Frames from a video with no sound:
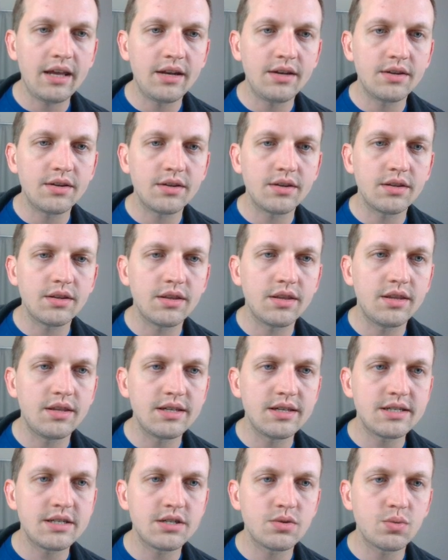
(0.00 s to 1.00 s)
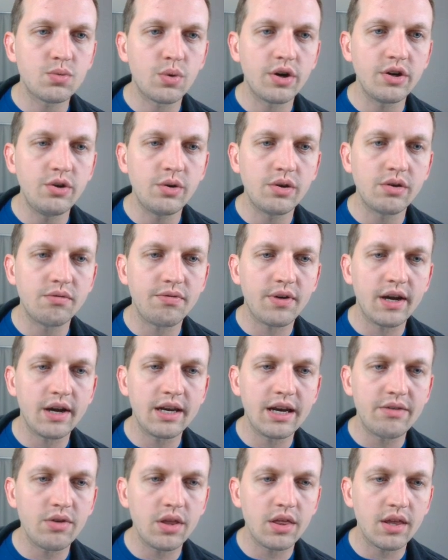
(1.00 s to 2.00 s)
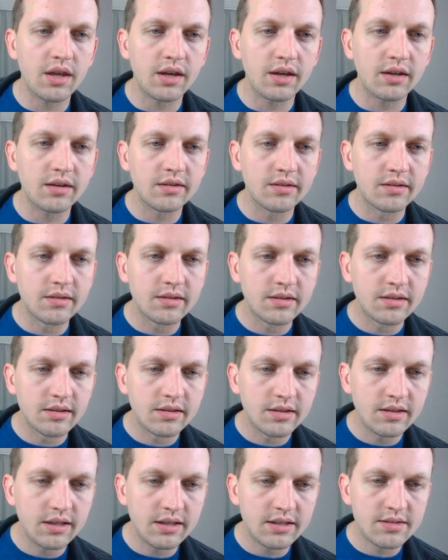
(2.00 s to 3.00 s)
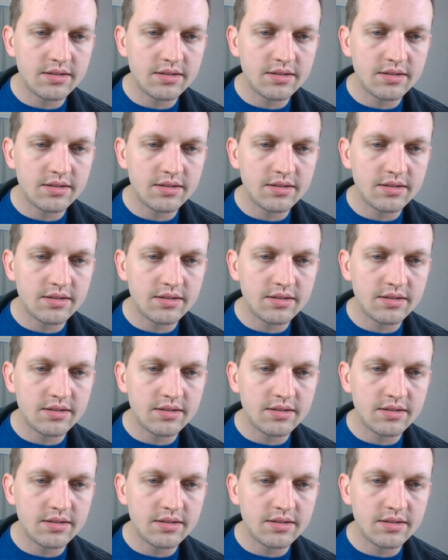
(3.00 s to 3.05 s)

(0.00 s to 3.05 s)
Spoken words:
this is where you can find everything. It's